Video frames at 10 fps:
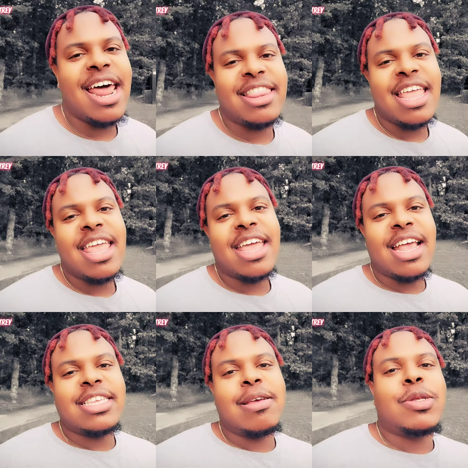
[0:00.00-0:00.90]
and I think it
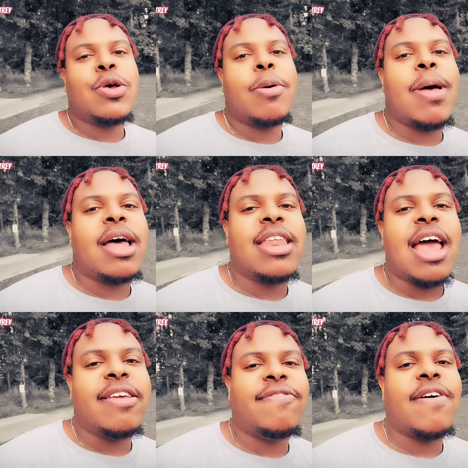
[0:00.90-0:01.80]
gets up to about
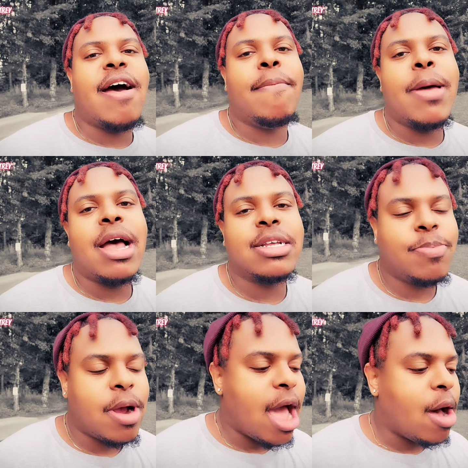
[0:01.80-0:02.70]
95 miles
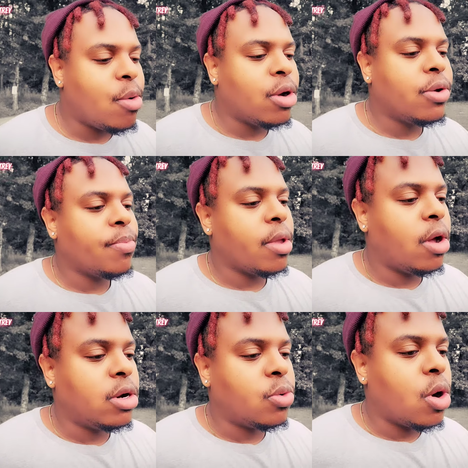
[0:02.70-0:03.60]
per hour
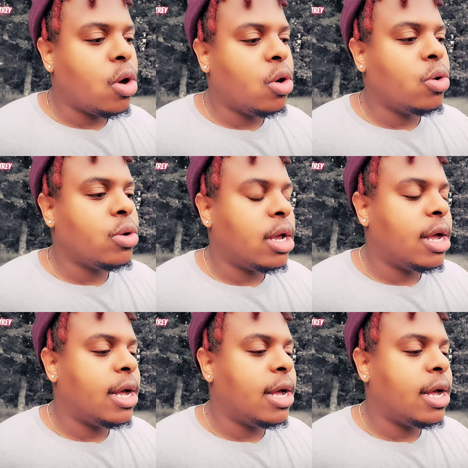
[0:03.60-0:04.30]
on the road.